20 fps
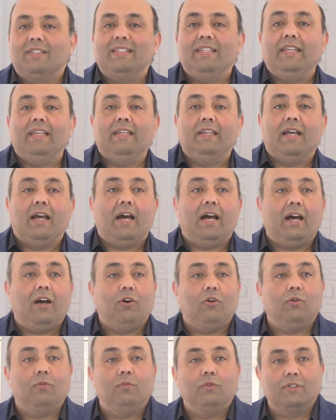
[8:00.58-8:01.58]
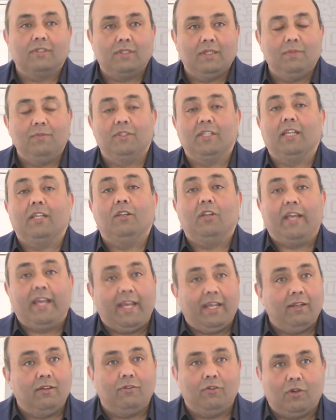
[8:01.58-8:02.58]
to see how Muslims and,
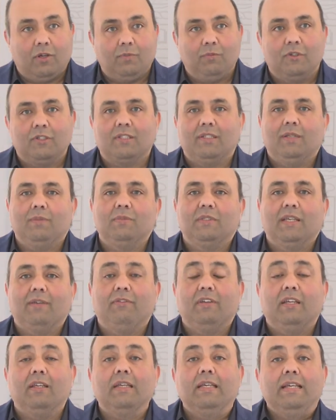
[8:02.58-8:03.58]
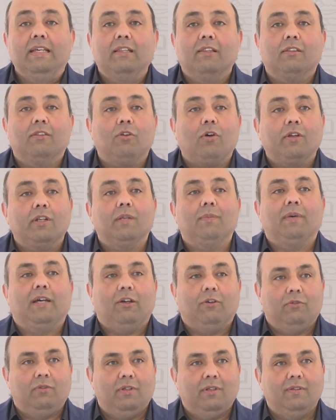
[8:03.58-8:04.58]
and non-Muslims have thought
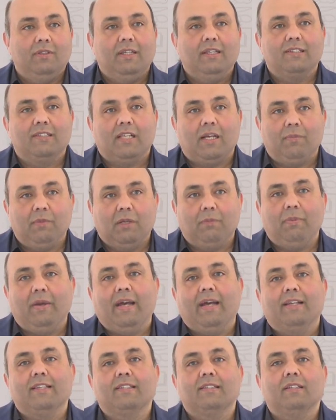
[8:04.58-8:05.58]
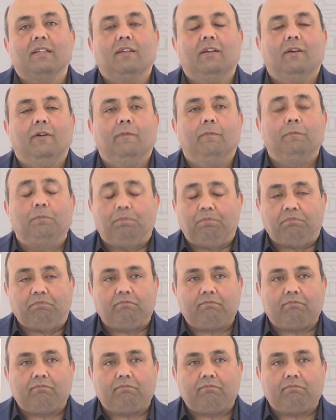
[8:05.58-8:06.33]
about the Islamic past um,